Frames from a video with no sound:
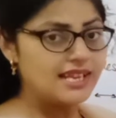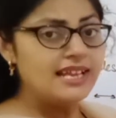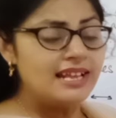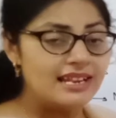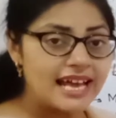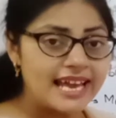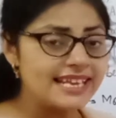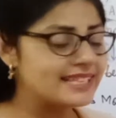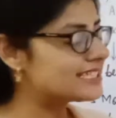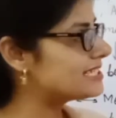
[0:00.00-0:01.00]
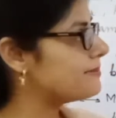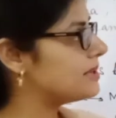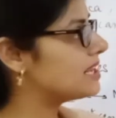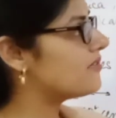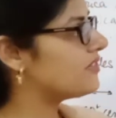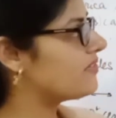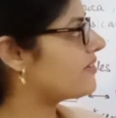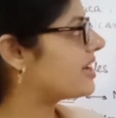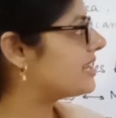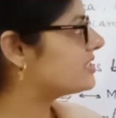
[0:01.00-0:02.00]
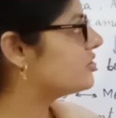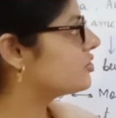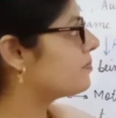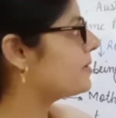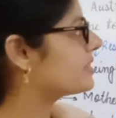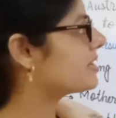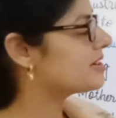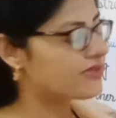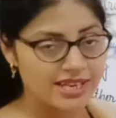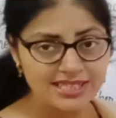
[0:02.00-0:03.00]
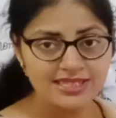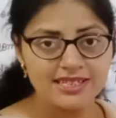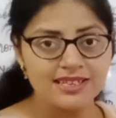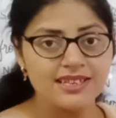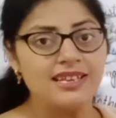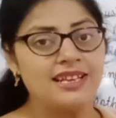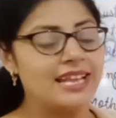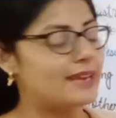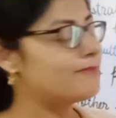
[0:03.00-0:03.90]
Like in a similar way, various European countries like